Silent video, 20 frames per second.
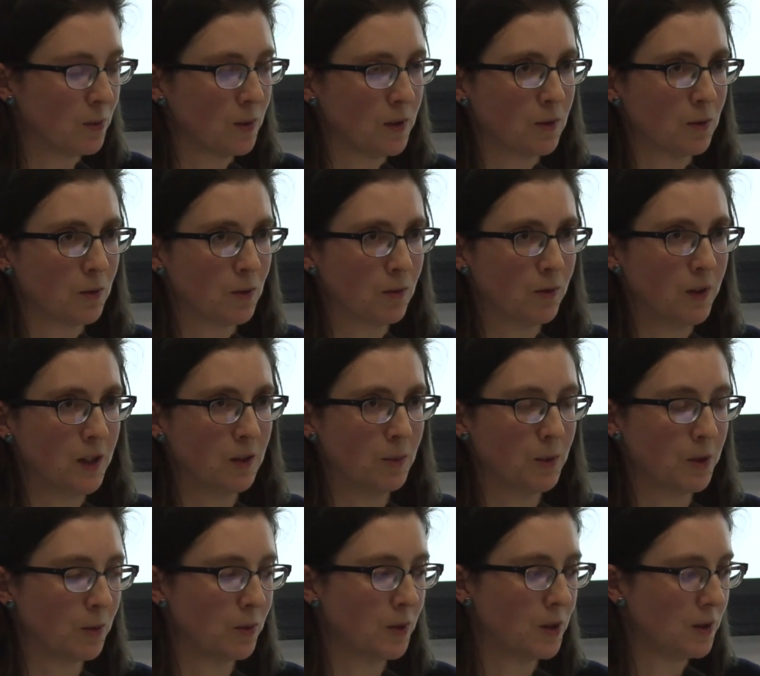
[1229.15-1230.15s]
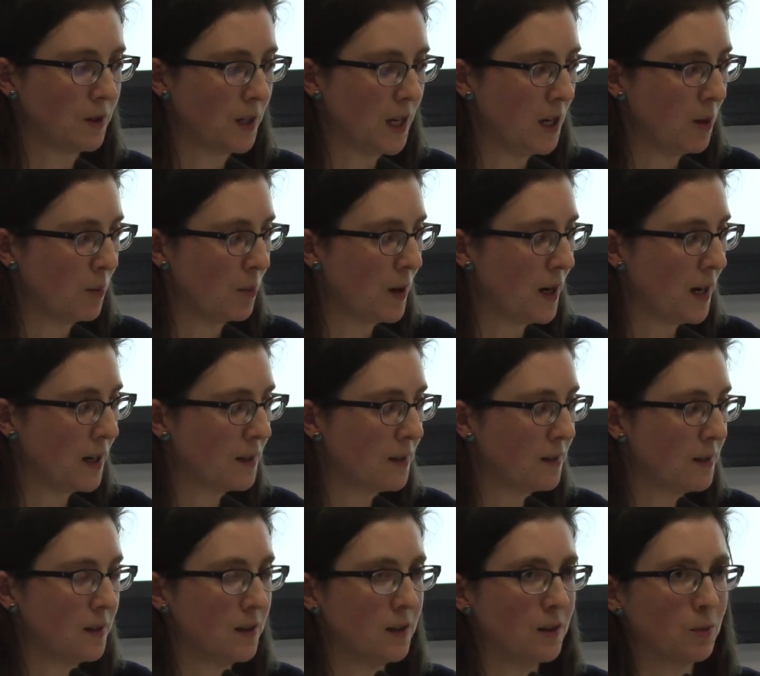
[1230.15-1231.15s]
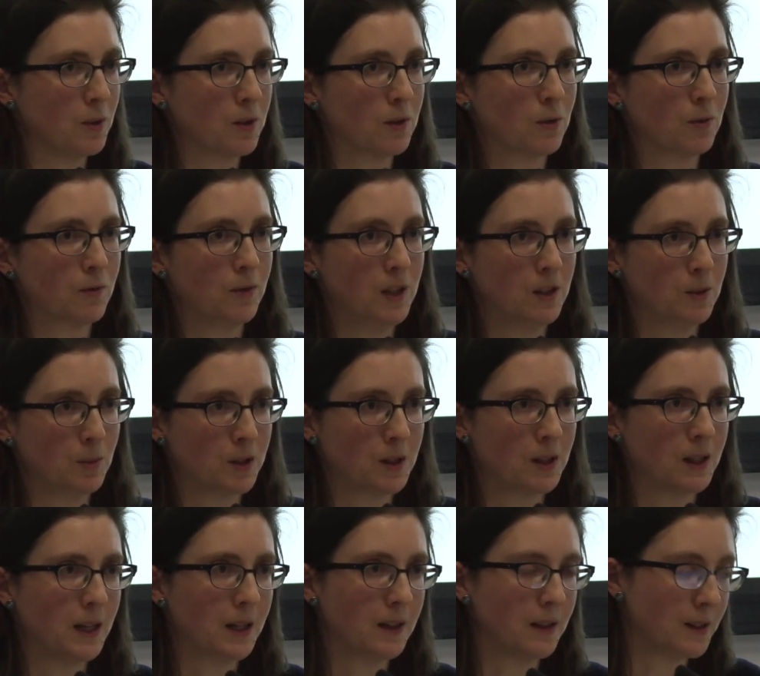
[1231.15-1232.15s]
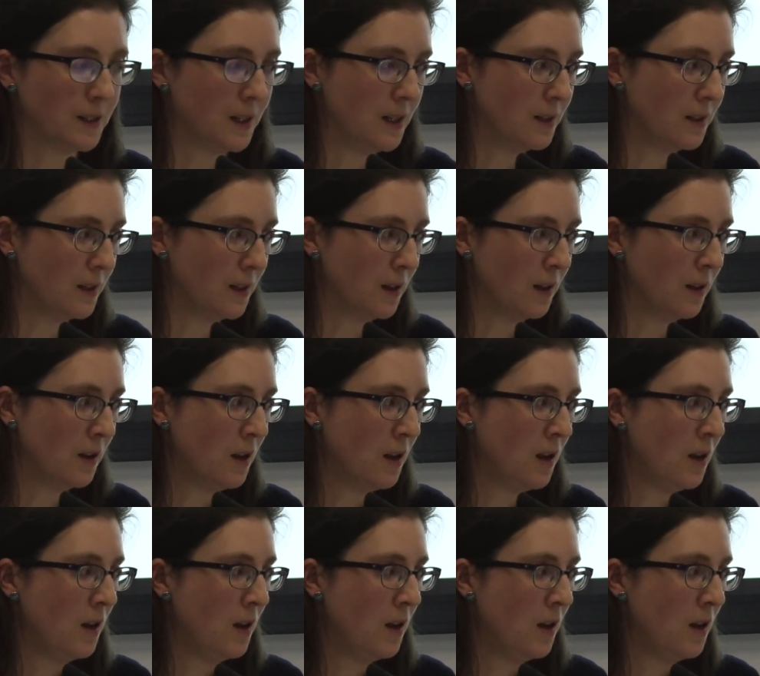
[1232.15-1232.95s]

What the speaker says: Was it feasible to retain practices? Was it feasible to collect the data?